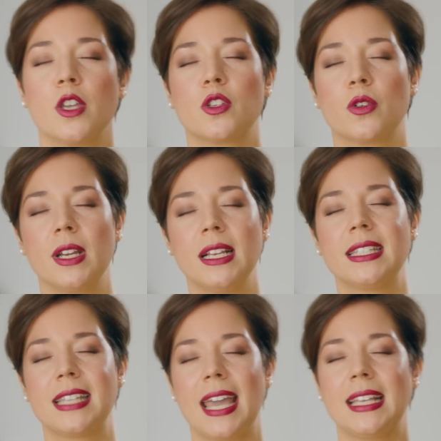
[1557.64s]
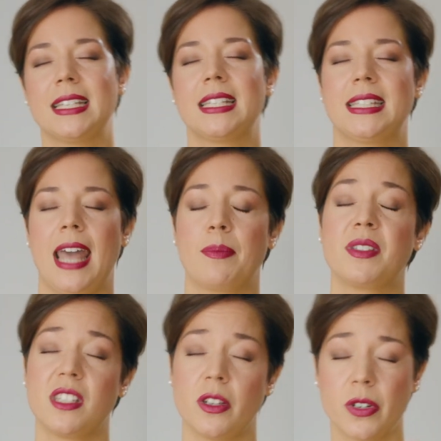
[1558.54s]
to really take these steps
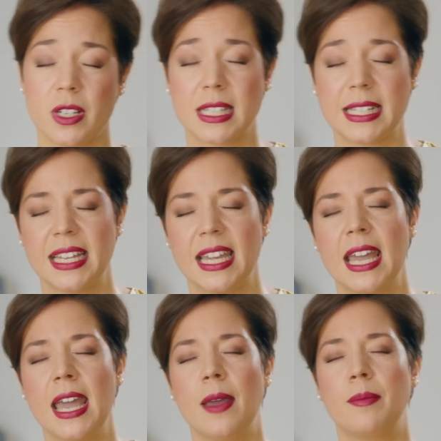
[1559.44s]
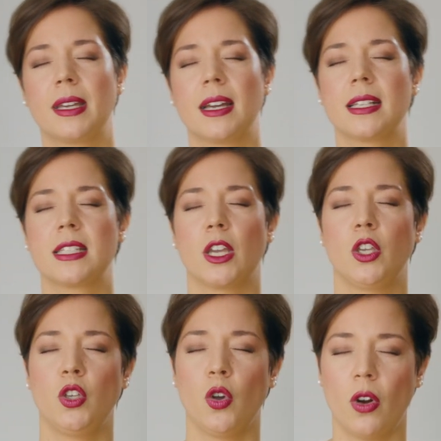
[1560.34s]
seriously, because
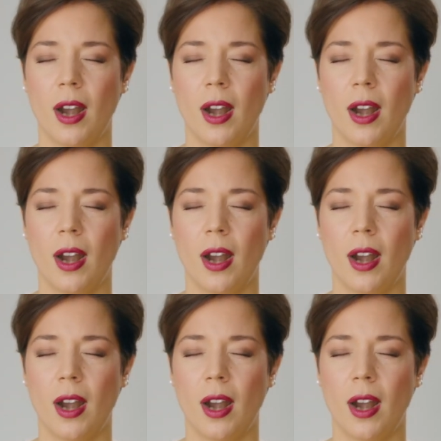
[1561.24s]
your